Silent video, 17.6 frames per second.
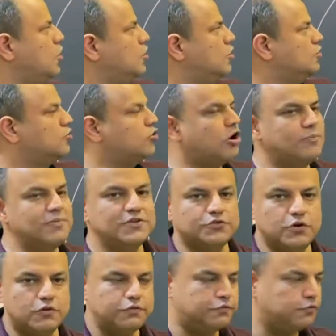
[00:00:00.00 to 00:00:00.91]
ROM
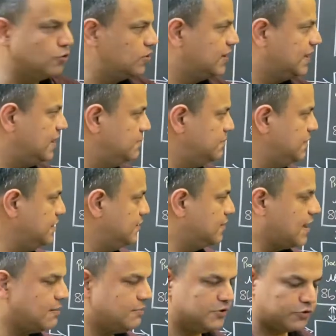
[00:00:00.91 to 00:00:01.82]
is of 4
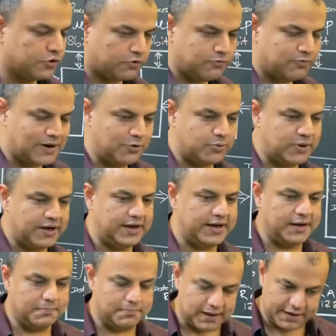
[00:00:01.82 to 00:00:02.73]
KB, RAM is of
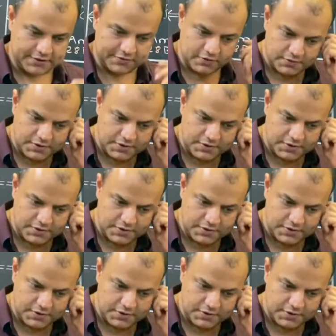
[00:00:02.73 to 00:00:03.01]
128 bytes.